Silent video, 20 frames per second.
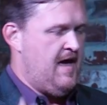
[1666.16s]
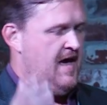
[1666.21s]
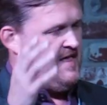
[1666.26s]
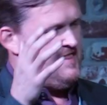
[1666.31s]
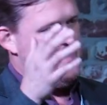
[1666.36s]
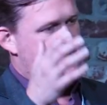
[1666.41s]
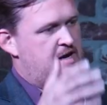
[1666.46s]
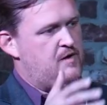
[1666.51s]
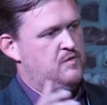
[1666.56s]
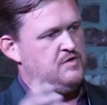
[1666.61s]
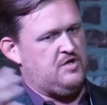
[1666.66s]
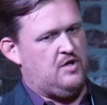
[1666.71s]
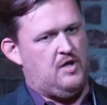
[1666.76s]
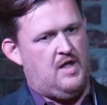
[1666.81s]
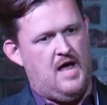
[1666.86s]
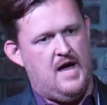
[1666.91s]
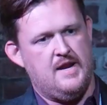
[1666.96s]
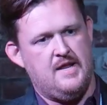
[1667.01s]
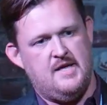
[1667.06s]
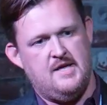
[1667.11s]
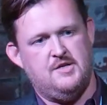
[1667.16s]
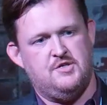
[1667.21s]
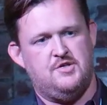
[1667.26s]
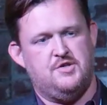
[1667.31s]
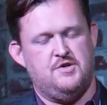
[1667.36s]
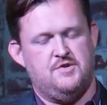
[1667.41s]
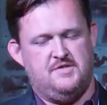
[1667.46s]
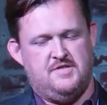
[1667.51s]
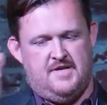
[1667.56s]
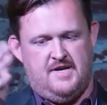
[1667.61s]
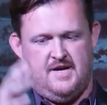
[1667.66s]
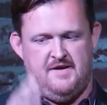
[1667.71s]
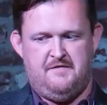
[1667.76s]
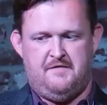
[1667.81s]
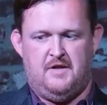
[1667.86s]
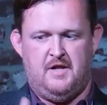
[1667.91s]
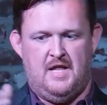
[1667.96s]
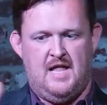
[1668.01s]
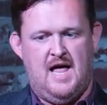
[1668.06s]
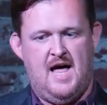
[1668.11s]
and then it was a lot easier to kind
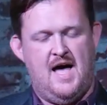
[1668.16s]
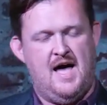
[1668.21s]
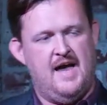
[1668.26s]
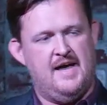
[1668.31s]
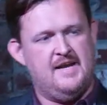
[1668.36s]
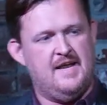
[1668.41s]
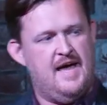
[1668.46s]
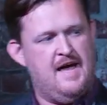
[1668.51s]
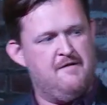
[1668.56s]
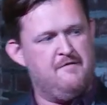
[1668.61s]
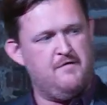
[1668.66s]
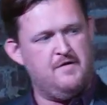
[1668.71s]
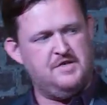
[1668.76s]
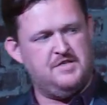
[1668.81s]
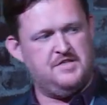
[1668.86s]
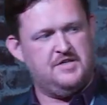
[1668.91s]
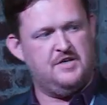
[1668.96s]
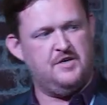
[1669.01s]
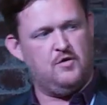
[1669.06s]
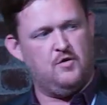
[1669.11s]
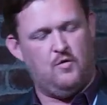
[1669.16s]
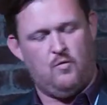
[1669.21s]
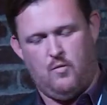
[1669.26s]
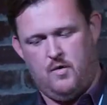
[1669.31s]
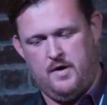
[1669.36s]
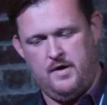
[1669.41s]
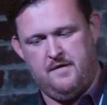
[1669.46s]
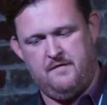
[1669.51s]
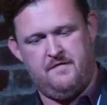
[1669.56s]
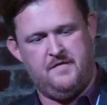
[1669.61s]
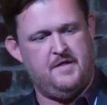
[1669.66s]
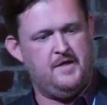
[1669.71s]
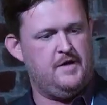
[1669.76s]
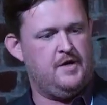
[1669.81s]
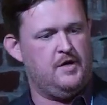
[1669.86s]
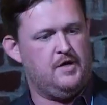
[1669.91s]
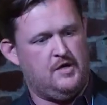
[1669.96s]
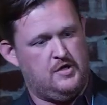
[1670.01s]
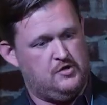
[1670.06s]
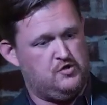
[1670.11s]
of align every single one of
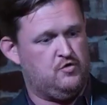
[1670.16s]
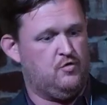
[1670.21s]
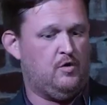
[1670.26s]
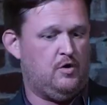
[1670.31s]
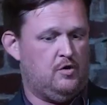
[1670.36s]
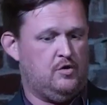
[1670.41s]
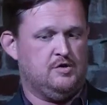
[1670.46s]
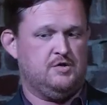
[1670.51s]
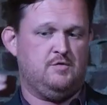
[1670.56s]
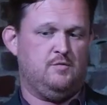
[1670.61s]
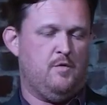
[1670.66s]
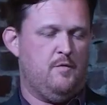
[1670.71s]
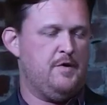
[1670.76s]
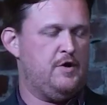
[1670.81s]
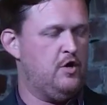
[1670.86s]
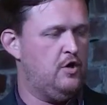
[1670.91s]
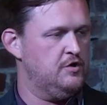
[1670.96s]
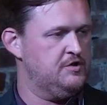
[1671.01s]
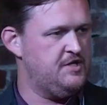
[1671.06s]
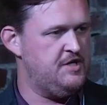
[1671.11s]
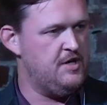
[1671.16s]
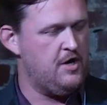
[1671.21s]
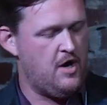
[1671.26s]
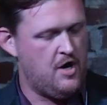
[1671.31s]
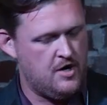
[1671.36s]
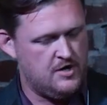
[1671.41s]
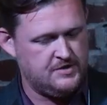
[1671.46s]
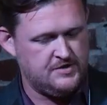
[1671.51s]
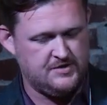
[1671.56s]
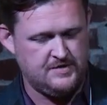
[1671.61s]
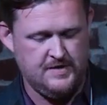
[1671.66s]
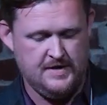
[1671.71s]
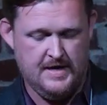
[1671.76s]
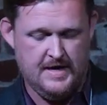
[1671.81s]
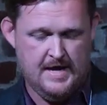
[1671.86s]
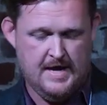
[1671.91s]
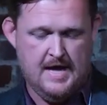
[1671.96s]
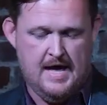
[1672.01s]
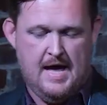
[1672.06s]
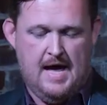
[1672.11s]
the controls, what we call TRs,
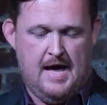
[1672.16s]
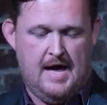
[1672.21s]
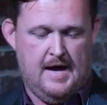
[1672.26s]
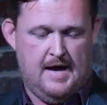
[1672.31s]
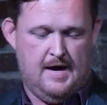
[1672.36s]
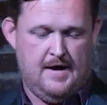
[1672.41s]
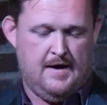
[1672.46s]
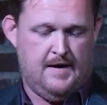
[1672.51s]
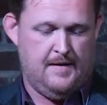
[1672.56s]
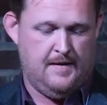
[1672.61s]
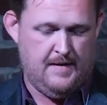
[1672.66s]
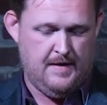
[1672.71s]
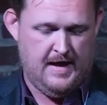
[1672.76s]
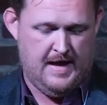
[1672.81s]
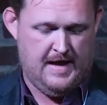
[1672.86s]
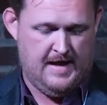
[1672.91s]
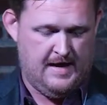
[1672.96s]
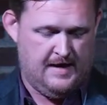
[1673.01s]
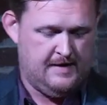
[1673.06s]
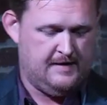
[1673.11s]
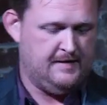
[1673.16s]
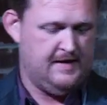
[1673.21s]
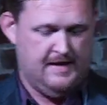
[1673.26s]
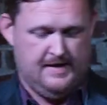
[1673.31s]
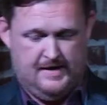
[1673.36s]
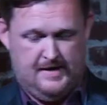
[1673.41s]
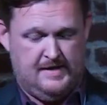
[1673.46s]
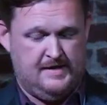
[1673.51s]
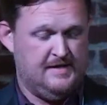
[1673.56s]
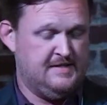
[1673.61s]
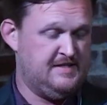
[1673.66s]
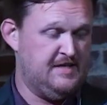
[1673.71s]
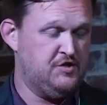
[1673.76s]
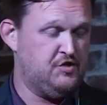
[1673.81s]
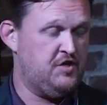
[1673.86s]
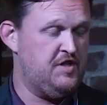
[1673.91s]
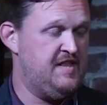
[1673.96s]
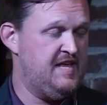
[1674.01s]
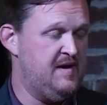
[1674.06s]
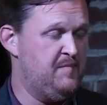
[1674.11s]
and
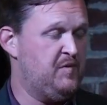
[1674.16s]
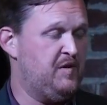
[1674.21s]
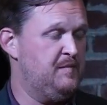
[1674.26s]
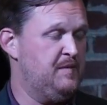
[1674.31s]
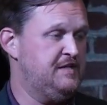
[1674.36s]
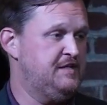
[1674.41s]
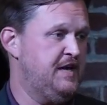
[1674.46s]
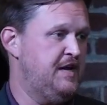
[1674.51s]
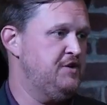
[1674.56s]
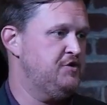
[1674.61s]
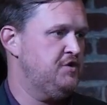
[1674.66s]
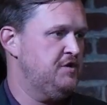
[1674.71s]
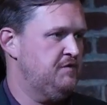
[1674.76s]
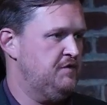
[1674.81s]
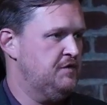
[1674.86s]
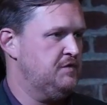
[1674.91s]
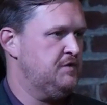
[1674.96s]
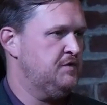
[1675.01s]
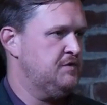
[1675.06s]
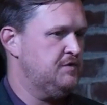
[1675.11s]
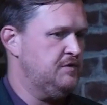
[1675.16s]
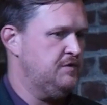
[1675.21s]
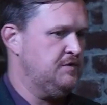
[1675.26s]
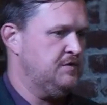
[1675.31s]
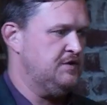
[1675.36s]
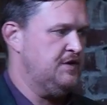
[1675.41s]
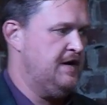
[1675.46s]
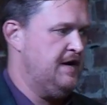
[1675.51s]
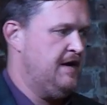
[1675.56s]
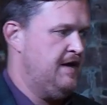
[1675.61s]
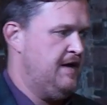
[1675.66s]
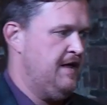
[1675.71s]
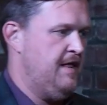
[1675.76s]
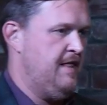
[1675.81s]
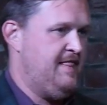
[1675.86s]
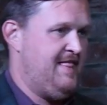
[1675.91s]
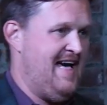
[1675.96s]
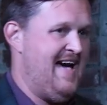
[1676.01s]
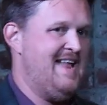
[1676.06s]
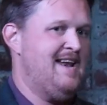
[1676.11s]
essentially the implementation of those controls.
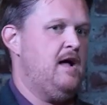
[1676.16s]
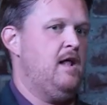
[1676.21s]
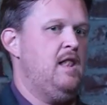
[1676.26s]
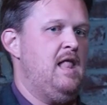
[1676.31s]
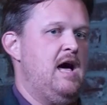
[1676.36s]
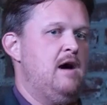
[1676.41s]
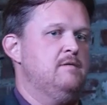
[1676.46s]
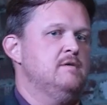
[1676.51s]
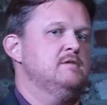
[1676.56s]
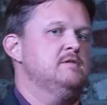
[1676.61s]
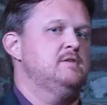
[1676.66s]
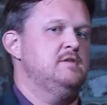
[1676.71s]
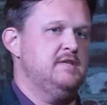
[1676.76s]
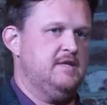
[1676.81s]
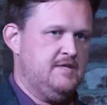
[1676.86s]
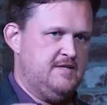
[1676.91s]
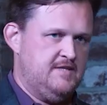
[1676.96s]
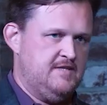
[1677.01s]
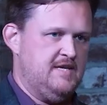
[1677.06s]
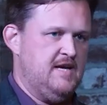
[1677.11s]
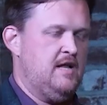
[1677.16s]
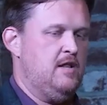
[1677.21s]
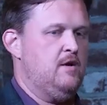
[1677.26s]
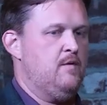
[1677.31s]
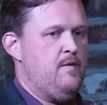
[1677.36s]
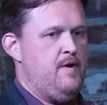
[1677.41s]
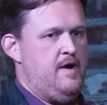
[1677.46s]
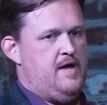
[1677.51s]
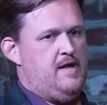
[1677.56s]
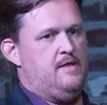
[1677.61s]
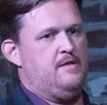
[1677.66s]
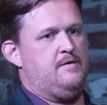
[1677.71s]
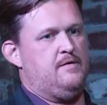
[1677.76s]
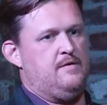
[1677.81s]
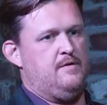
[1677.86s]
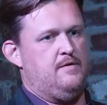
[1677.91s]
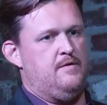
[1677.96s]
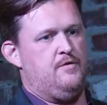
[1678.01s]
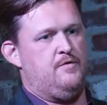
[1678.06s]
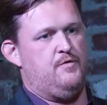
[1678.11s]
That allowed us to
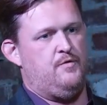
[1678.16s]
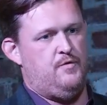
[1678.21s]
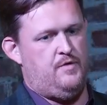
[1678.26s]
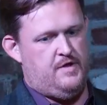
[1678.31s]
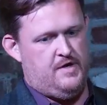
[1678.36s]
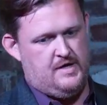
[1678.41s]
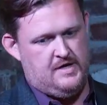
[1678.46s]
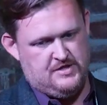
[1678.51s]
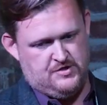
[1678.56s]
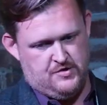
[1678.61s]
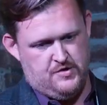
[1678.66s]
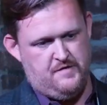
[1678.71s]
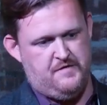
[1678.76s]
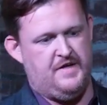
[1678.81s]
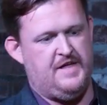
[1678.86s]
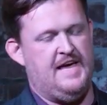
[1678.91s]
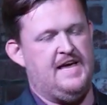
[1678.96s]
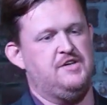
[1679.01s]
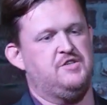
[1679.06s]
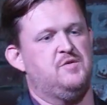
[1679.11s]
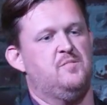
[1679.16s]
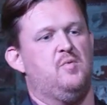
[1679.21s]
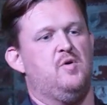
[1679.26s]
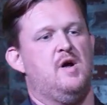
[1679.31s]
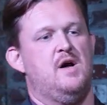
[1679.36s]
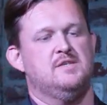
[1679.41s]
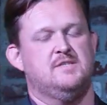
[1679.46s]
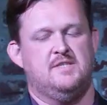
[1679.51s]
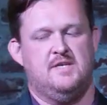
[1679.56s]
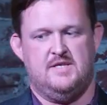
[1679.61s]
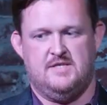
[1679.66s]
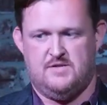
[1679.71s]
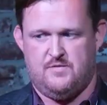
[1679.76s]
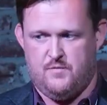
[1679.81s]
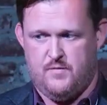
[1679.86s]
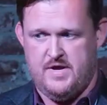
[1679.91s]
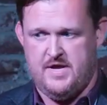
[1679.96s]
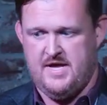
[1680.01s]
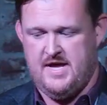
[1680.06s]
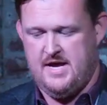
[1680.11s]
accelerate through the certification
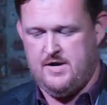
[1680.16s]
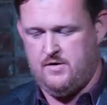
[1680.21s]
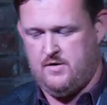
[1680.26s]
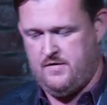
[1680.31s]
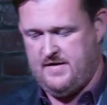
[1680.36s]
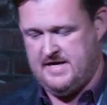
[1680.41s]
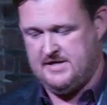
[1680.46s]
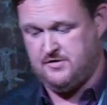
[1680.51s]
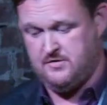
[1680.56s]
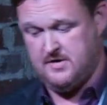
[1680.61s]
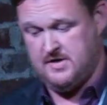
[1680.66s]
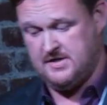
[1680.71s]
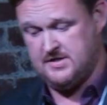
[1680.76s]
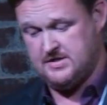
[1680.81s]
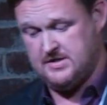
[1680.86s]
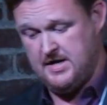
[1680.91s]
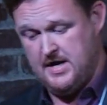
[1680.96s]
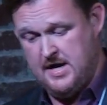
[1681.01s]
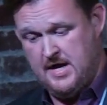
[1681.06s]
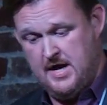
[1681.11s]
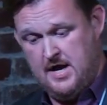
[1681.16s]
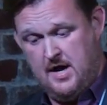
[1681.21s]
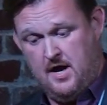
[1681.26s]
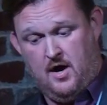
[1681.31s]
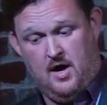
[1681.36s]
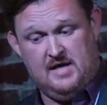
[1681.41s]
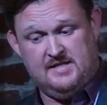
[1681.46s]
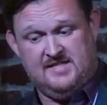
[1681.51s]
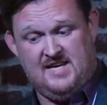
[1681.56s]
process, regain all that trust. On